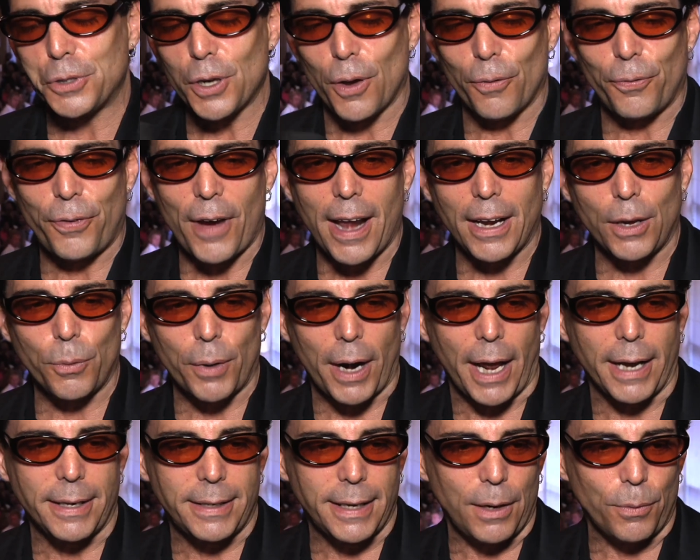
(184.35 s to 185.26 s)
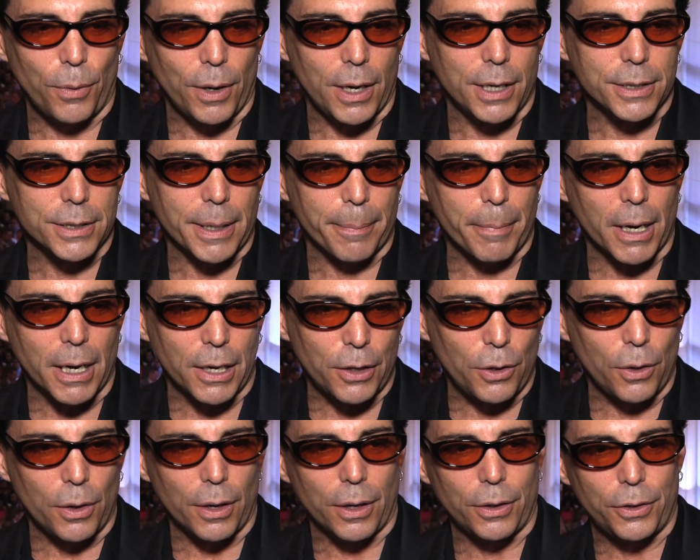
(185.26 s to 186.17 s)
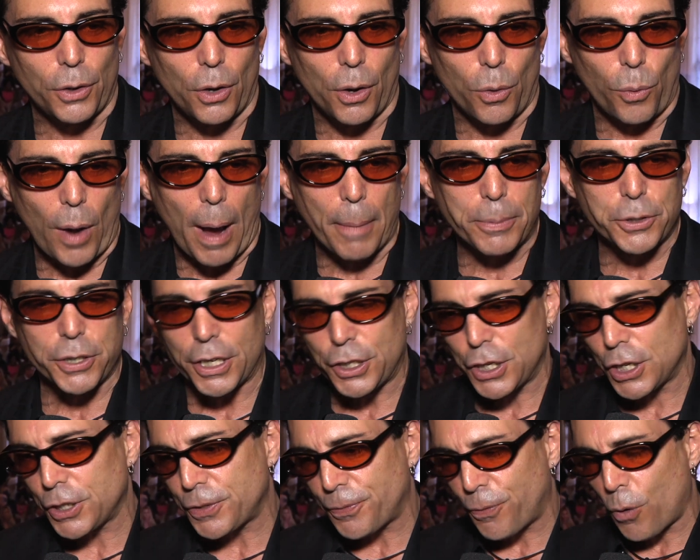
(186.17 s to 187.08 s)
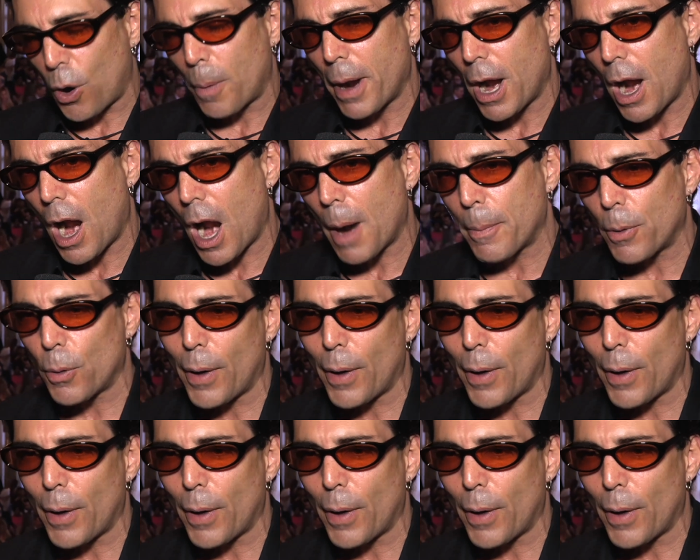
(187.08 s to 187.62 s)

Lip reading: So finally, what I did was I'm going to do a website just for my art.